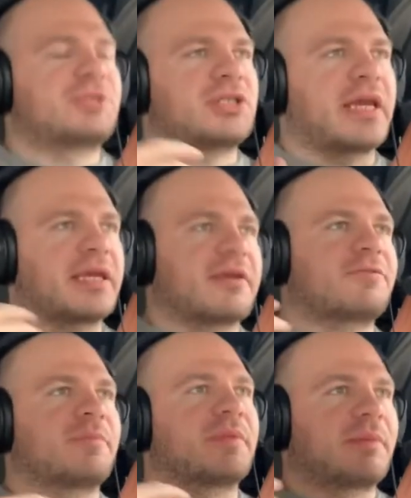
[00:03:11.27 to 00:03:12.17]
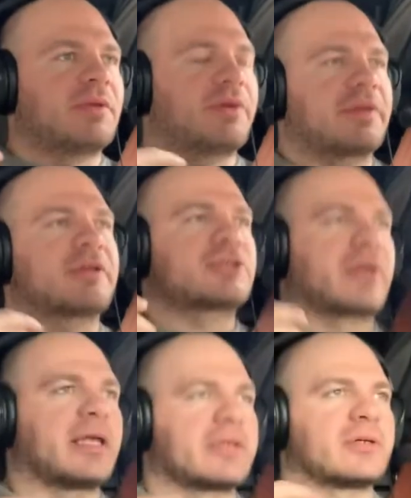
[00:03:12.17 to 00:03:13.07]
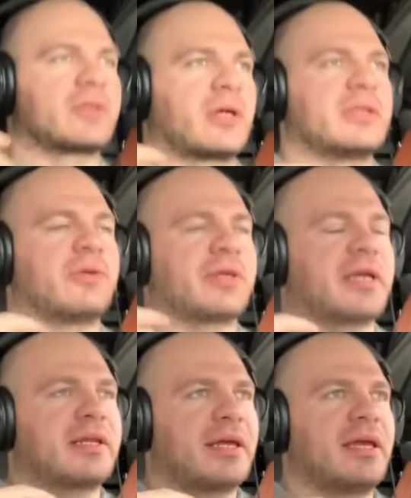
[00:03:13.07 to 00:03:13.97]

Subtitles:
shaking from them loading your trailer or unloading it,